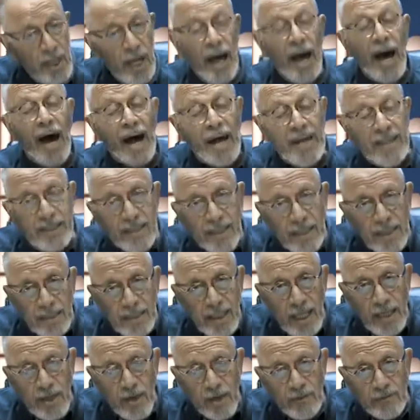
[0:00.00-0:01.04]
I think
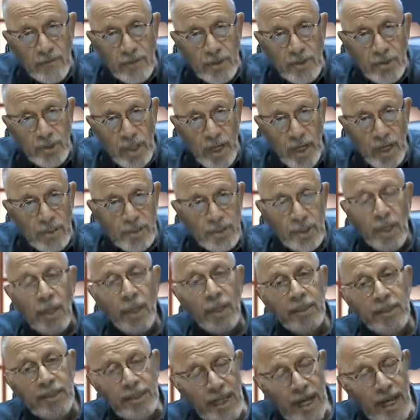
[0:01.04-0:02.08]
they overcharge.
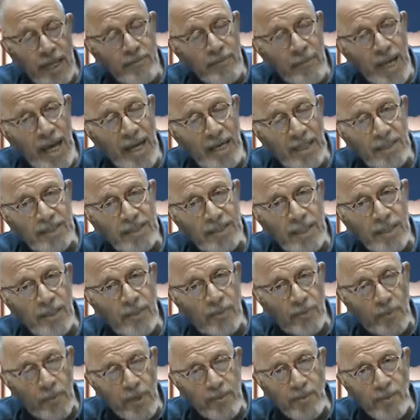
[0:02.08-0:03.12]
Time magazine three